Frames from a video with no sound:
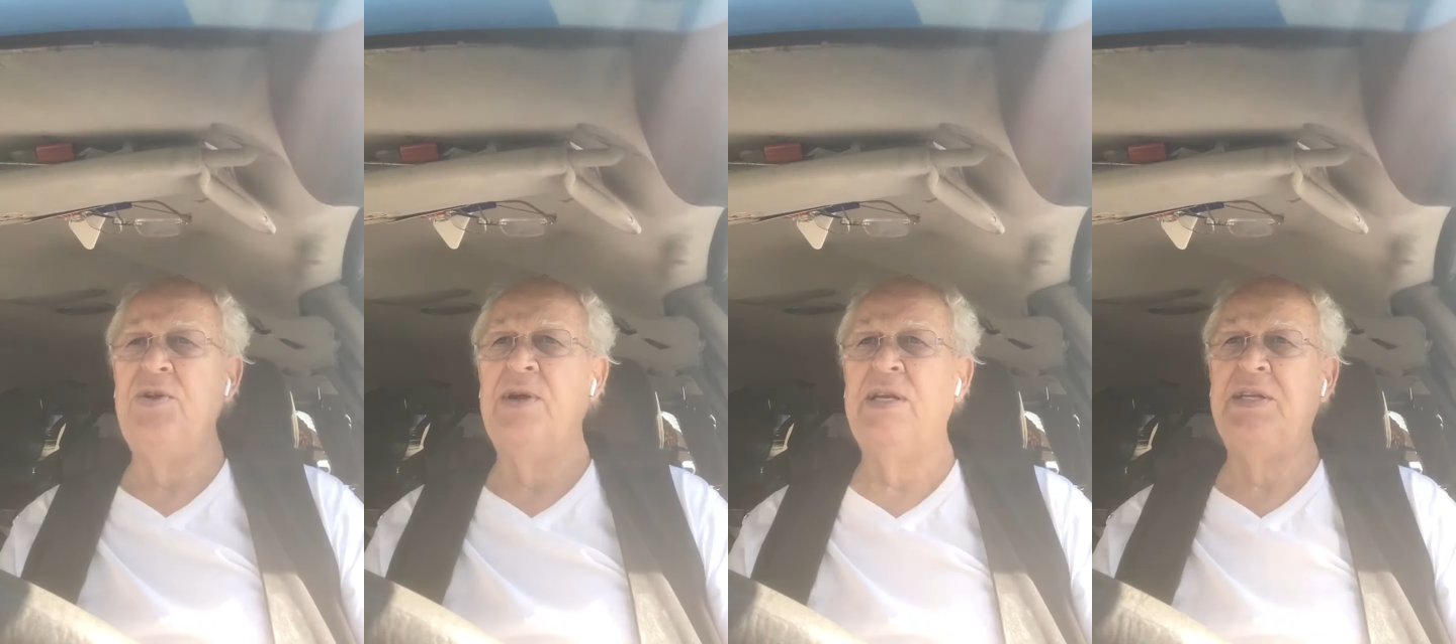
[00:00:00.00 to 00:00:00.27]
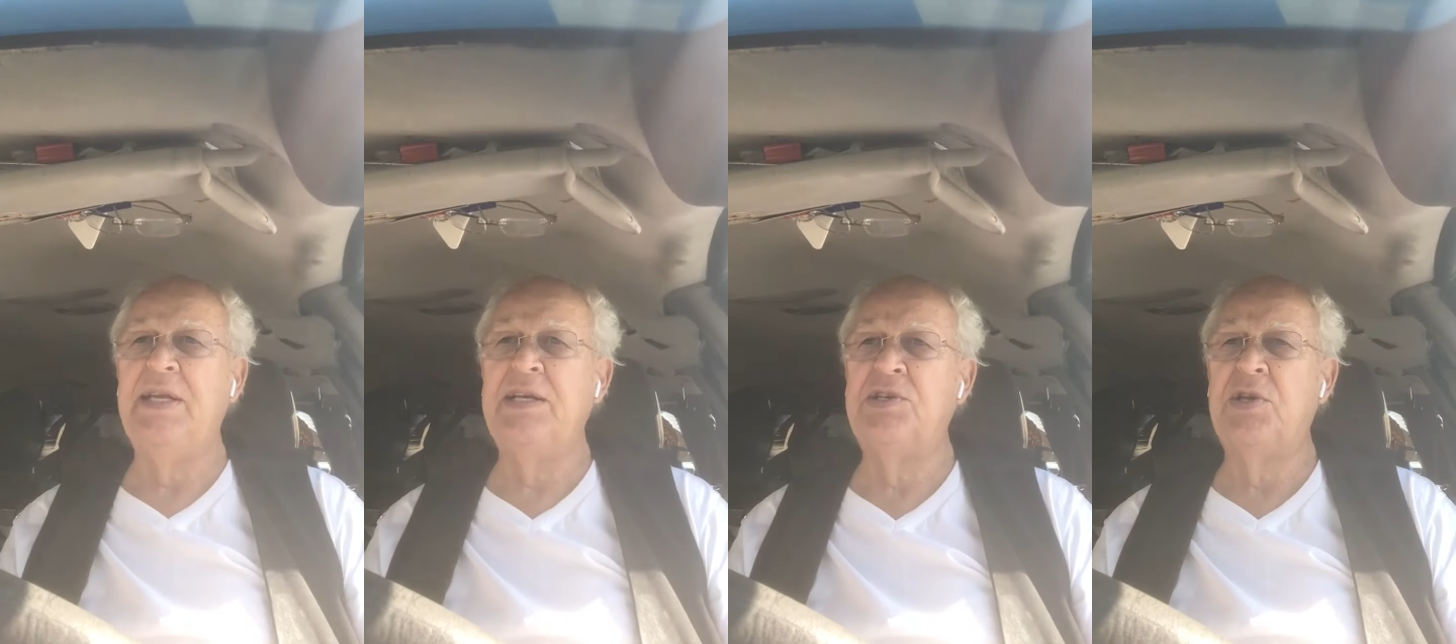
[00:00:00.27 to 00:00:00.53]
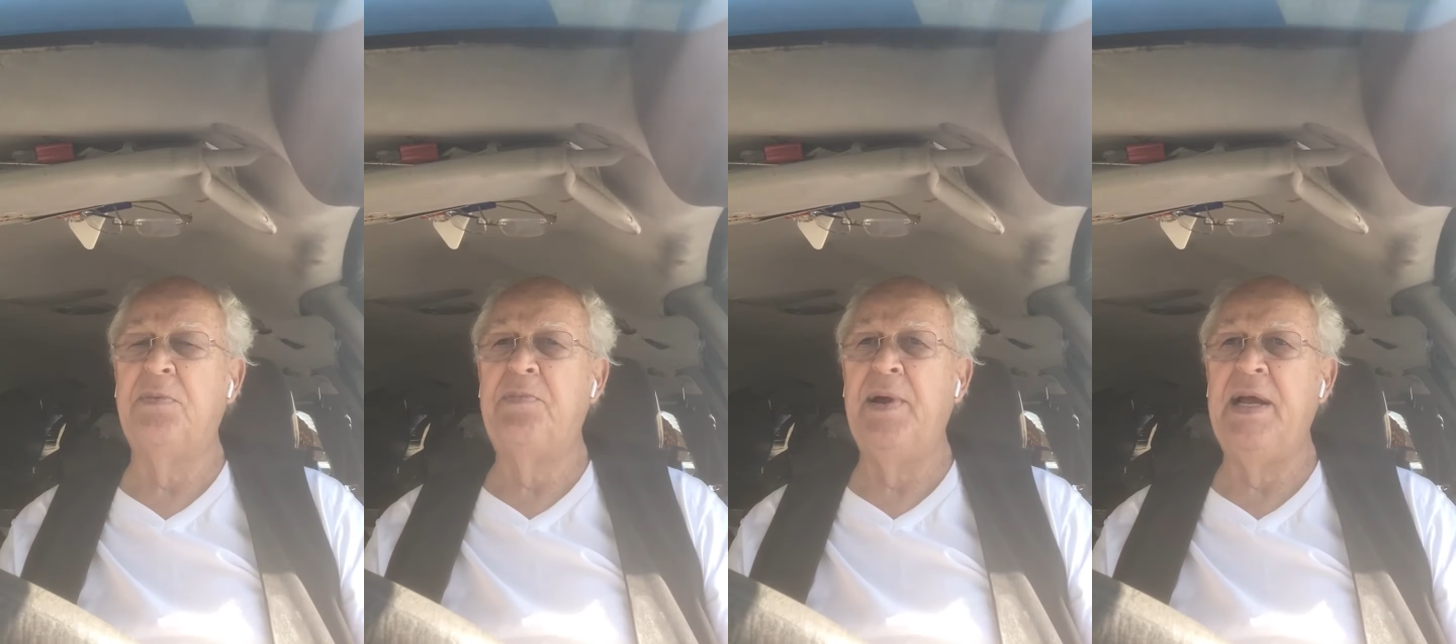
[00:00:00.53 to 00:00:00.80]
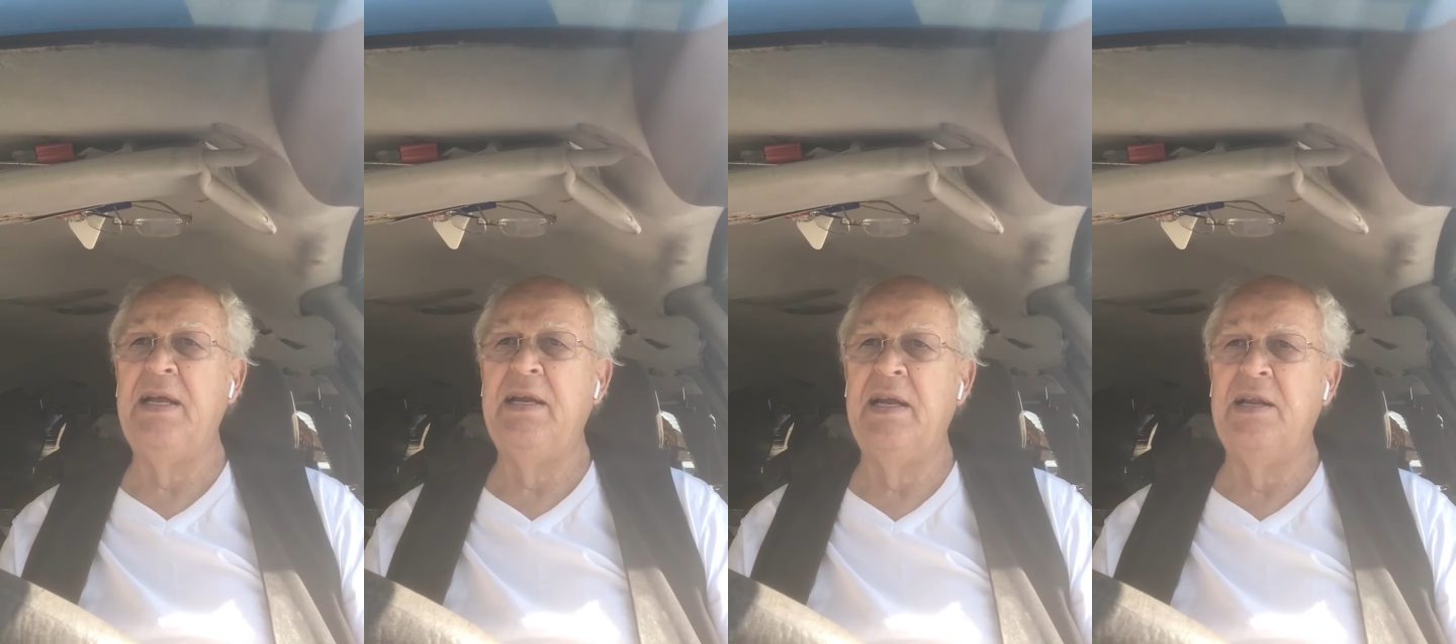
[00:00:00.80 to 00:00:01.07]
you
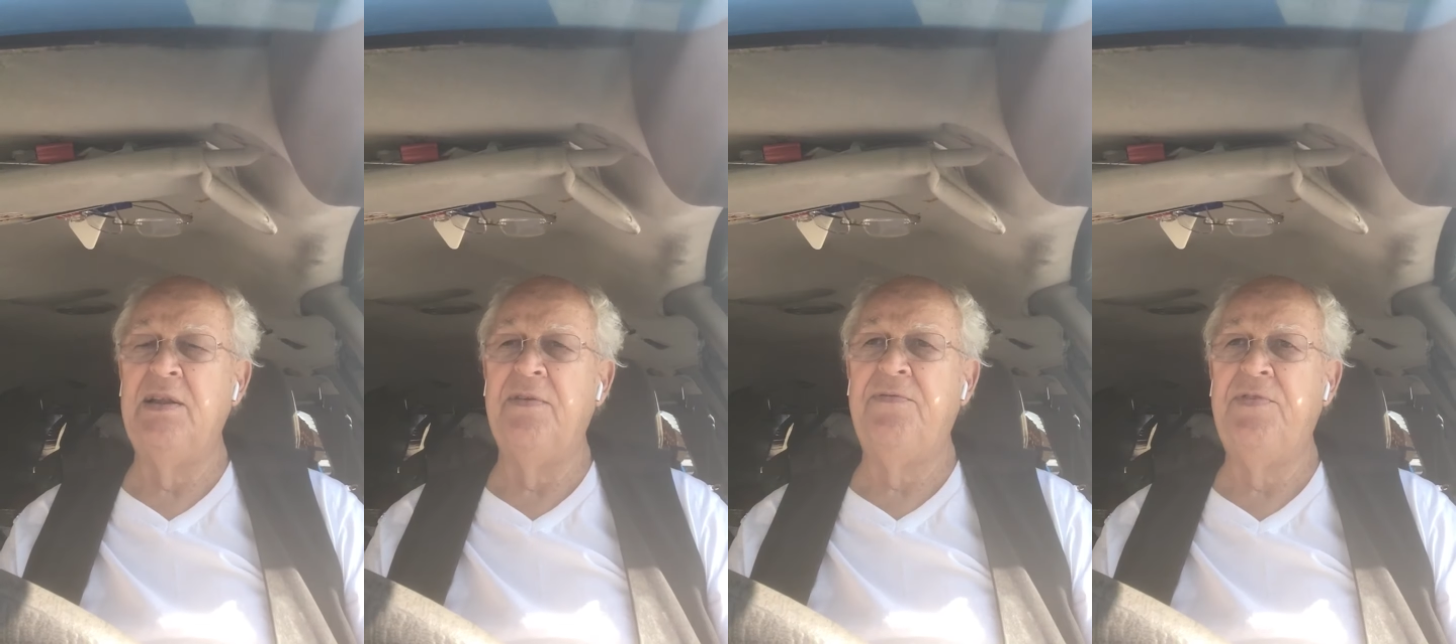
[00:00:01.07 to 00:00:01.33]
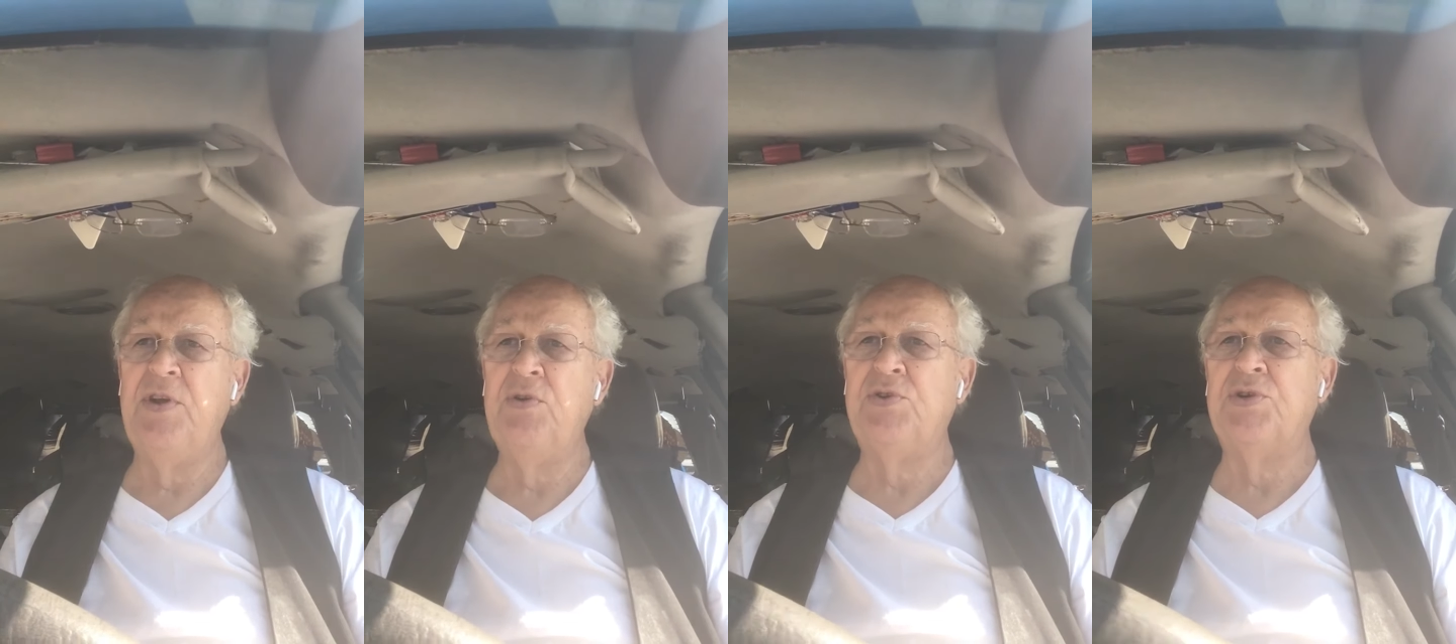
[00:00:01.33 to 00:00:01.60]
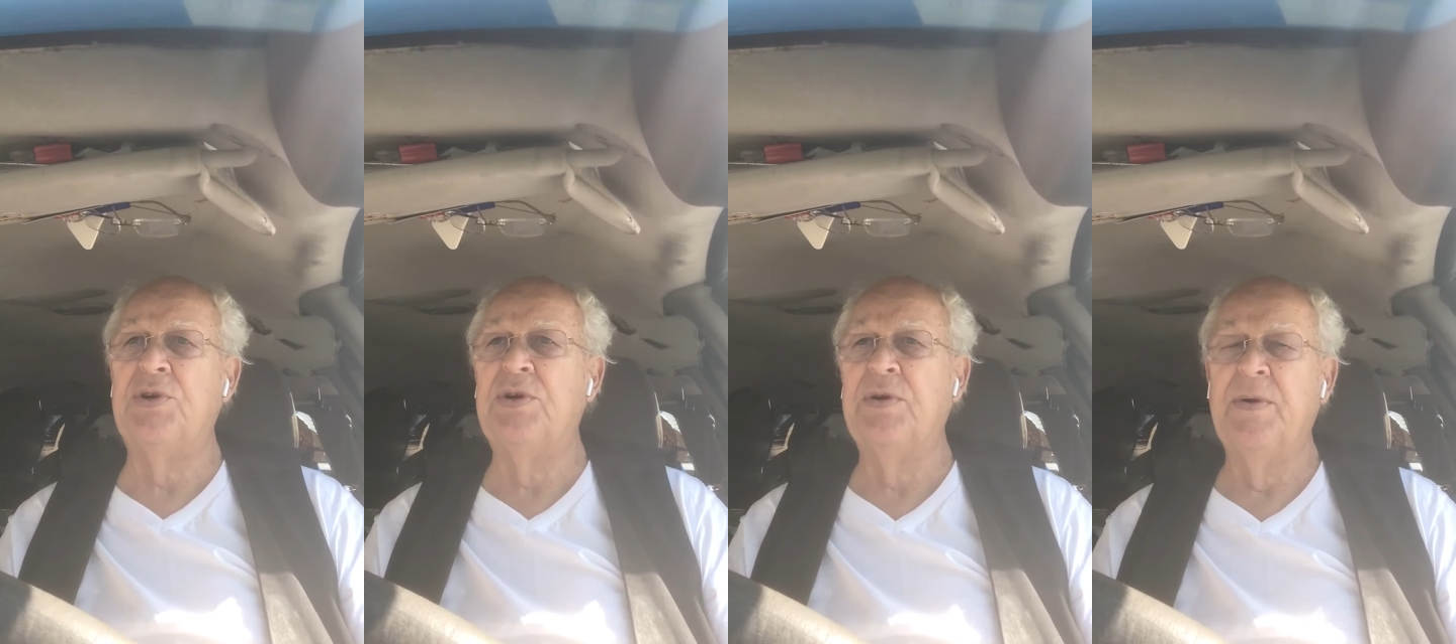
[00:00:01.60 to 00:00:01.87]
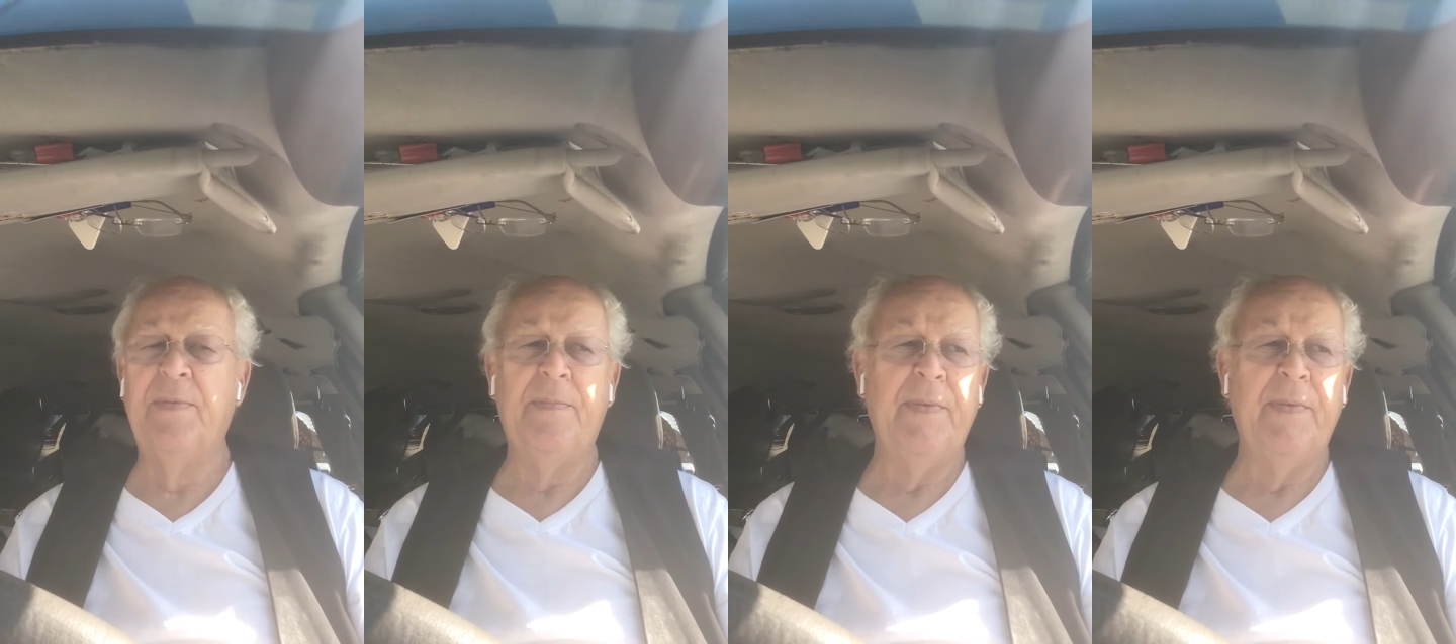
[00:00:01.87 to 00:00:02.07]
anticipate in the future